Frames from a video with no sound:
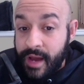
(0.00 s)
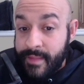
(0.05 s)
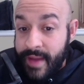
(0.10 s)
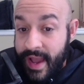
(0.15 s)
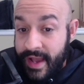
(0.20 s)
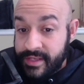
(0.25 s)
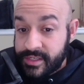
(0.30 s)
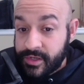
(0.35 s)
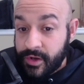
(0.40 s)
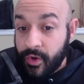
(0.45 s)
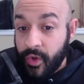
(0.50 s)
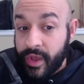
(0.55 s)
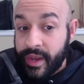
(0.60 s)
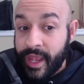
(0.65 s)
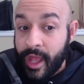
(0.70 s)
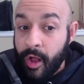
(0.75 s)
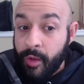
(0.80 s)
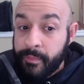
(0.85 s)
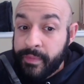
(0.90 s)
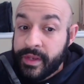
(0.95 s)
Tom
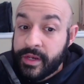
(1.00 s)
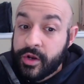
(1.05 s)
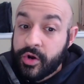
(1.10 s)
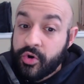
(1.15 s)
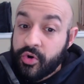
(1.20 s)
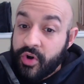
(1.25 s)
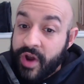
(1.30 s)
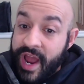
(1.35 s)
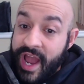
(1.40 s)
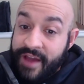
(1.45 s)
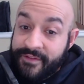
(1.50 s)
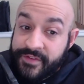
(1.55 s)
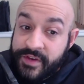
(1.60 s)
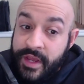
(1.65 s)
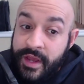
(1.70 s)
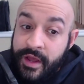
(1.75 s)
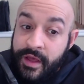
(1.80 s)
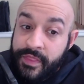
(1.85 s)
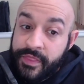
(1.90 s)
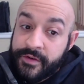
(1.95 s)
Ascol and helping
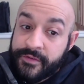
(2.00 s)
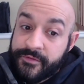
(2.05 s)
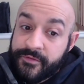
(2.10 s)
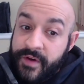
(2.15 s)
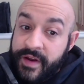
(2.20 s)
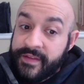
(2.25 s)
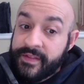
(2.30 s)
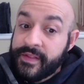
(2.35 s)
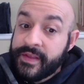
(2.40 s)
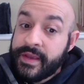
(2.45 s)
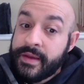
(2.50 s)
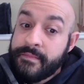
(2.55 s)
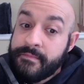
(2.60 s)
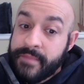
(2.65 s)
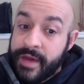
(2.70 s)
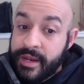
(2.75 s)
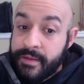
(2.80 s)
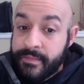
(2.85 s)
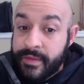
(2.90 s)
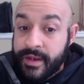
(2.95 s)
craft the friendly
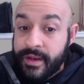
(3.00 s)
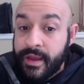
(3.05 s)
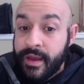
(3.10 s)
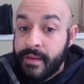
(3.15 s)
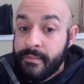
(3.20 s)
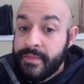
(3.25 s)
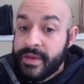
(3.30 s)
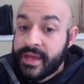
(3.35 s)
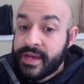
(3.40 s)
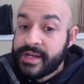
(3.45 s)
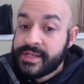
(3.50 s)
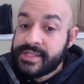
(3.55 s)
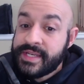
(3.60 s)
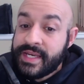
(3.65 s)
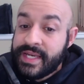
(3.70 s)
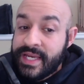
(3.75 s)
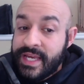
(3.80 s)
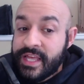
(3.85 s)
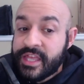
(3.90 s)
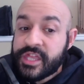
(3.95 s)
amendment
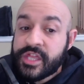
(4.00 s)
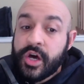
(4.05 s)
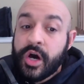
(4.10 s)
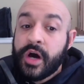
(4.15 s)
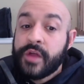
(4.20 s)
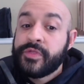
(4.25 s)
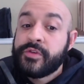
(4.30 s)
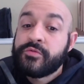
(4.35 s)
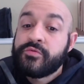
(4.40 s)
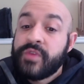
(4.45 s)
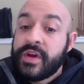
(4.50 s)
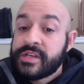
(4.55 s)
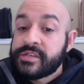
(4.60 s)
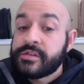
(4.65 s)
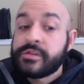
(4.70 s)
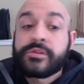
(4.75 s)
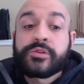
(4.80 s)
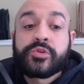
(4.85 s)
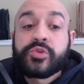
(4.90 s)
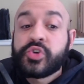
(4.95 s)
because he thought the
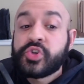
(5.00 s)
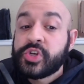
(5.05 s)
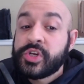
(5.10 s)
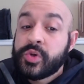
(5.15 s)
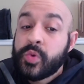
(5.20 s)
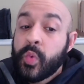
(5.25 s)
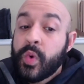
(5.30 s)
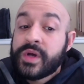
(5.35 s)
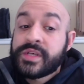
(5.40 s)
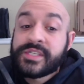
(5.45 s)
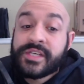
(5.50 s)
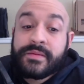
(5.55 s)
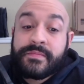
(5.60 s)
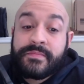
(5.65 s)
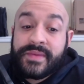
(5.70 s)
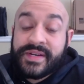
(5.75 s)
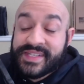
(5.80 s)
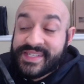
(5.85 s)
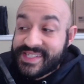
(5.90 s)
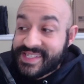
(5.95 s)
resolution was
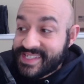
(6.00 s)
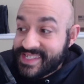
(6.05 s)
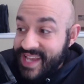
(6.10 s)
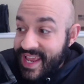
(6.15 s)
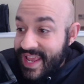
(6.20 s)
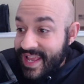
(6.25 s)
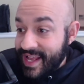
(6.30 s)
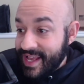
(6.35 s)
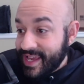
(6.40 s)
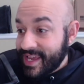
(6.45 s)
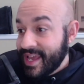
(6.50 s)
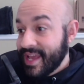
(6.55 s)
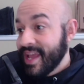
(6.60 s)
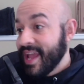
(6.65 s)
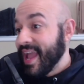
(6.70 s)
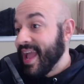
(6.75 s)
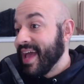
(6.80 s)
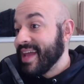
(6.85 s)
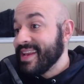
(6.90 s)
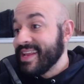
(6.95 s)
a mistake
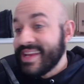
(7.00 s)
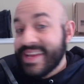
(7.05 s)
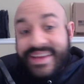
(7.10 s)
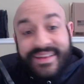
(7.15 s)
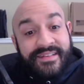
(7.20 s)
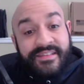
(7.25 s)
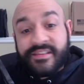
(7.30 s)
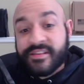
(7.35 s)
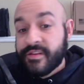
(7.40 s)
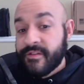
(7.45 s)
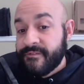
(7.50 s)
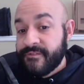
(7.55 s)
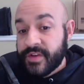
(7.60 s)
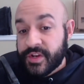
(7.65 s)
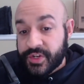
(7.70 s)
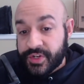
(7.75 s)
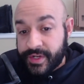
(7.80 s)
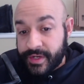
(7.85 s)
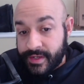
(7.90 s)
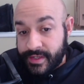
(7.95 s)
and
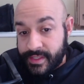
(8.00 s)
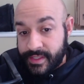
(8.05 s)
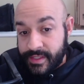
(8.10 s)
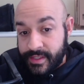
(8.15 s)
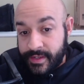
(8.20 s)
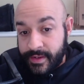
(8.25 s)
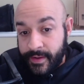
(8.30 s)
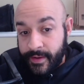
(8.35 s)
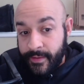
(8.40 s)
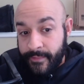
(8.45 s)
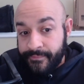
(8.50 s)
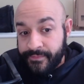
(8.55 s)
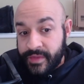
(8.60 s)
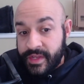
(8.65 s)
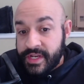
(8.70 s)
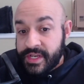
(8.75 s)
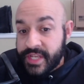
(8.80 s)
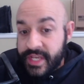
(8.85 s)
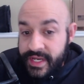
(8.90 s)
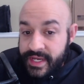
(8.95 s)
insufficient.
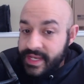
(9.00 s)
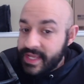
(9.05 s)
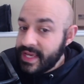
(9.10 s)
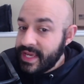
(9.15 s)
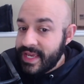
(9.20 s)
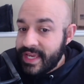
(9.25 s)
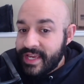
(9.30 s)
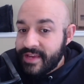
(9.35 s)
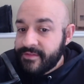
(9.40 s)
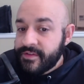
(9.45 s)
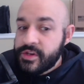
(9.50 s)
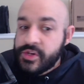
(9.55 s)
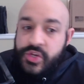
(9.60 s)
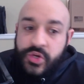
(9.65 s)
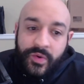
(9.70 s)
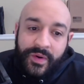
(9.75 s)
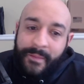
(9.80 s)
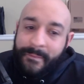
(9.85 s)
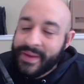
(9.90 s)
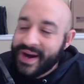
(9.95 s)
Didn't he
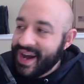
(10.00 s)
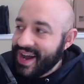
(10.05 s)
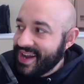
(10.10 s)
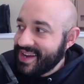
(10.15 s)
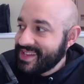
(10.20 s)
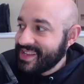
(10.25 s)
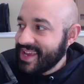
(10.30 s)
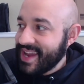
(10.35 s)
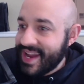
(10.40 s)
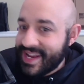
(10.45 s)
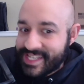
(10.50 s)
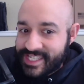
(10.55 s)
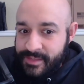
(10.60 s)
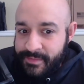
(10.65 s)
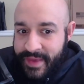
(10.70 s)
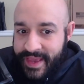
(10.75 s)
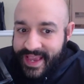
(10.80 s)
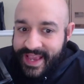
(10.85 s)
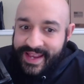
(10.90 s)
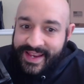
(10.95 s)
even do a podcast
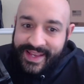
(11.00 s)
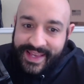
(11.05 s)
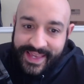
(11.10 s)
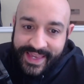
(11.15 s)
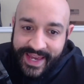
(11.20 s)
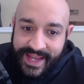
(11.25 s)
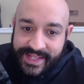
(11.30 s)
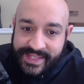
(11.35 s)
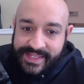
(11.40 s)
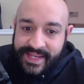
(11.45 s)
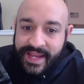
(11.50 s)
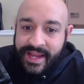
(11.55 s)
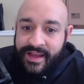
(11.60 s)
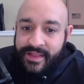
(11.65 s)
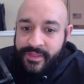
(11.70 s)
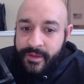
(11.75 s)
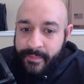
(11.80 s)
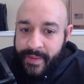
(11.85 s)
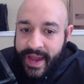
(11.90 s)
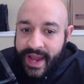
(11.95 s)
speaking against
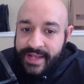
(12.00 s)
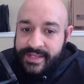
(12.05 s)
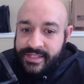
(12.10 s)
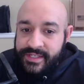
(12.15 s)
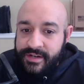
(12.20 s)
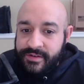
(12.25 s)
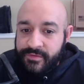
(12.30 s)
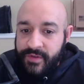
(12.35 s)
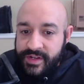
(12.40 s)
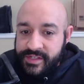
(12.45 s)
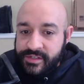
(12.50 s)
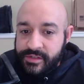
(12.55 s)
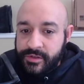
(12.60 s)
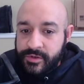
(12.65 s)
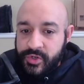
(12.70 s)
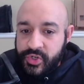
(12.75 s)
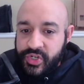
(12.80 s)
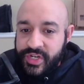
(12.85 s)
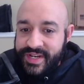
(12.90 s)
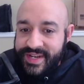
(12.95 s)
the passing of
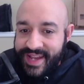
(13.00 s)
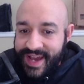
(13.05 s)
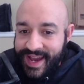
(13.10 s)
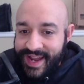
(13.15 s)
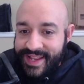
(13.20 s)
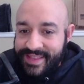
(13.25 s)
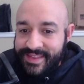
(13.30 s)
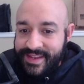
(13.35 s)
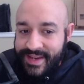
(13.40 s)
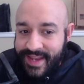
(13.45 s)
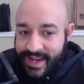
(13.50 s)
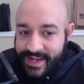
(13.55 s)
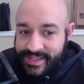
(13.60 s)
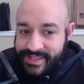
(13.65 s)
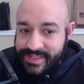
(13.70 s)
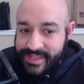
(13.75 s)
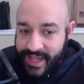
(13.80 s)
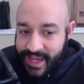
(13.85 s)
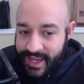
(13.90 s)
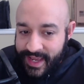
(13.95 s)
Resolution 9 the
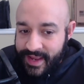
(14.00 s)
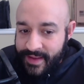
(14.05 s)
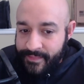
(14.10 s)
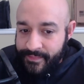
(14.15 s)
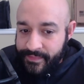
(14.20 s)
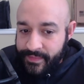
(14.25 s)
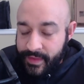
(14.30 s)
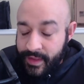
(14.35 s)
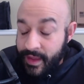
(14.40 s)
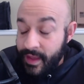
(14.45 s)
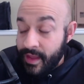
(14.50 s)
next day?